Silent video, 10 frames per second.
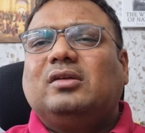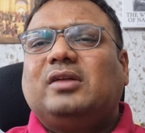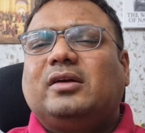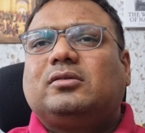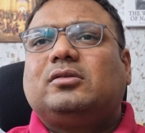
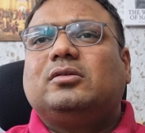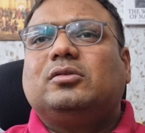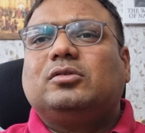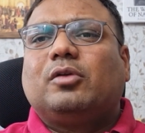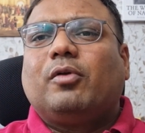that
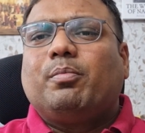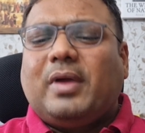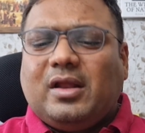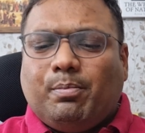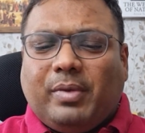there were
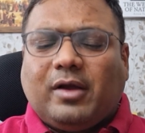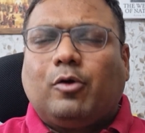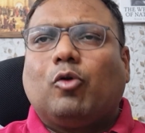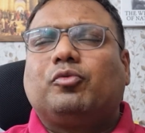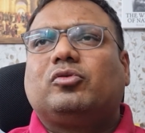many big
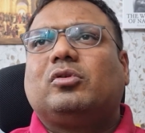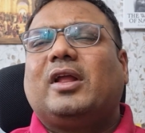groups,